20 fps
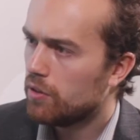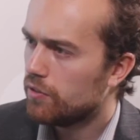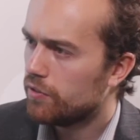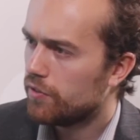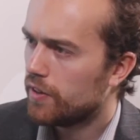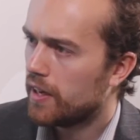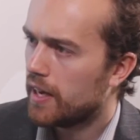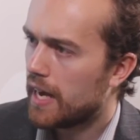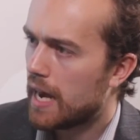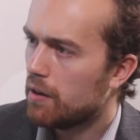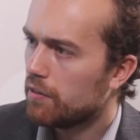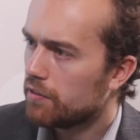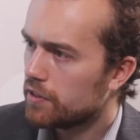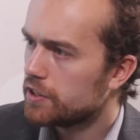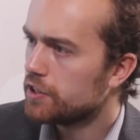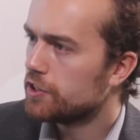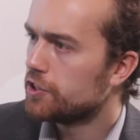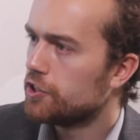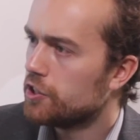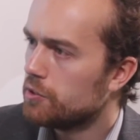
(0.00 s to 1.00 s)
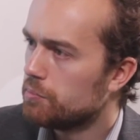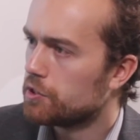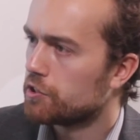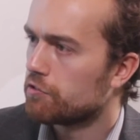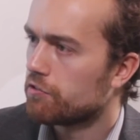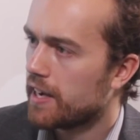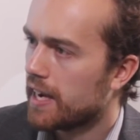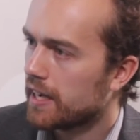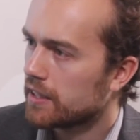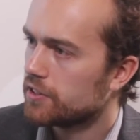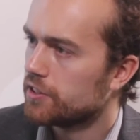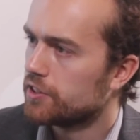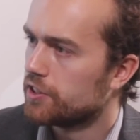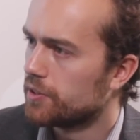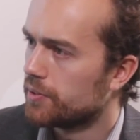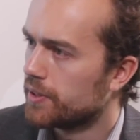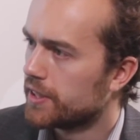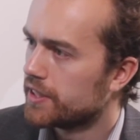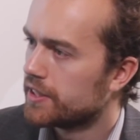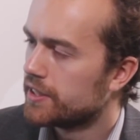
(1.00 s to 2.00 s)
have consumers reacted to
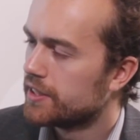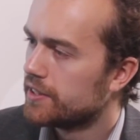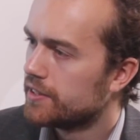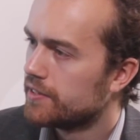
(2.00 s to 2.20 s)
it?